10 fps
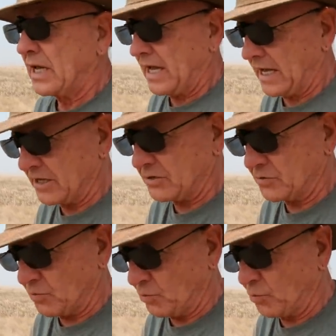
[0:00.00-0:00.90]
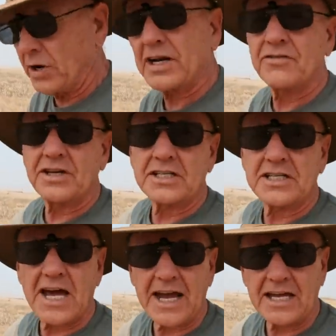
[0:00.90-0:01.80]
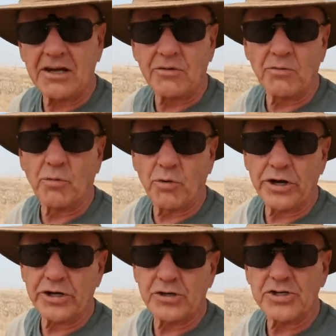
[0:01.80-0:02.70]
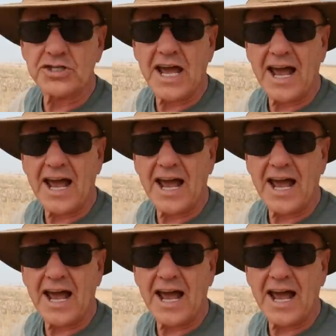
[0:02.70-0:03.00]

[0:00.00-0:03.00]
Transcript: And one of the attacking warriors